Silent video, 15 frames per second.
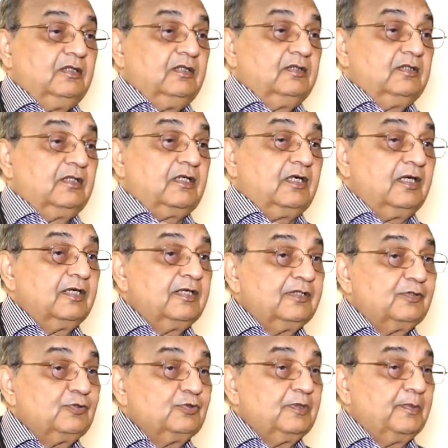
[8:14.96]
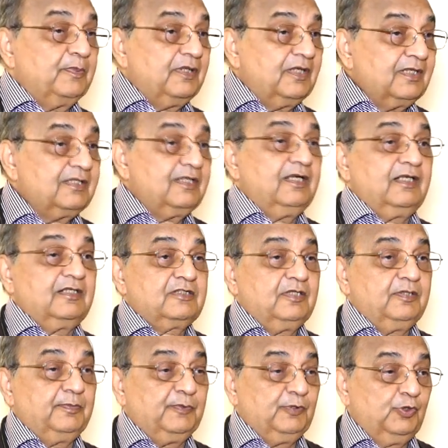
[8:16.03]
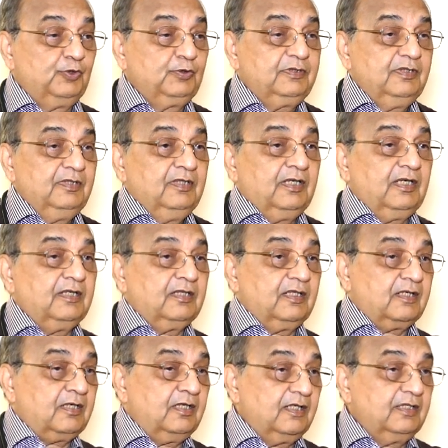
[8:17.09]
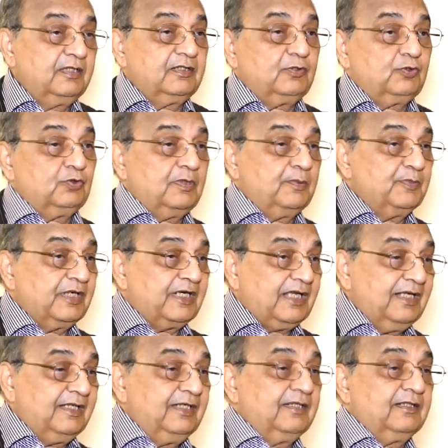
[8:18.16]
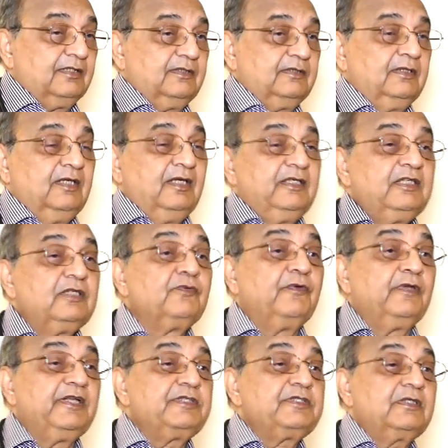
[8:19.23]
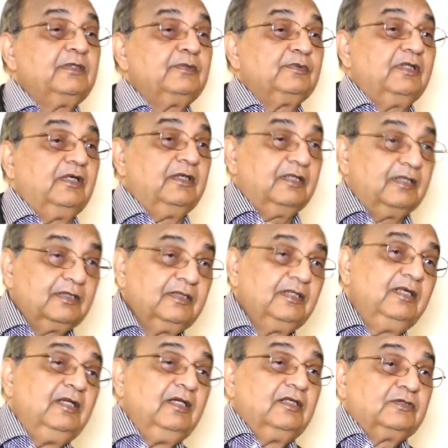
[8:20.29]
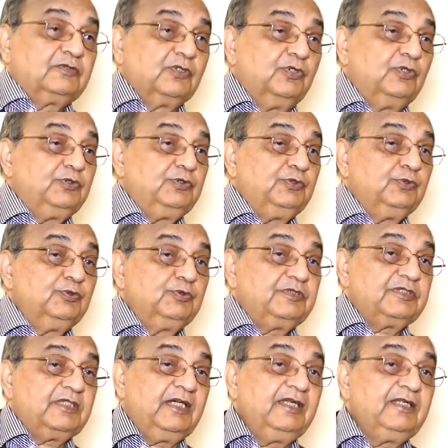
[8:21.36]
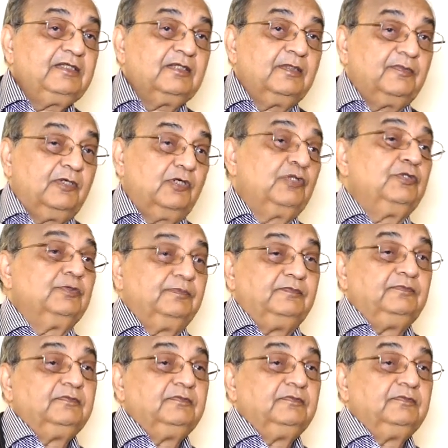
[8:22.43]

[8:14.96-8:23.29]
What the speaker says: According to the blood gas report and according to the mechanical inflation of the lung, so you change the volume.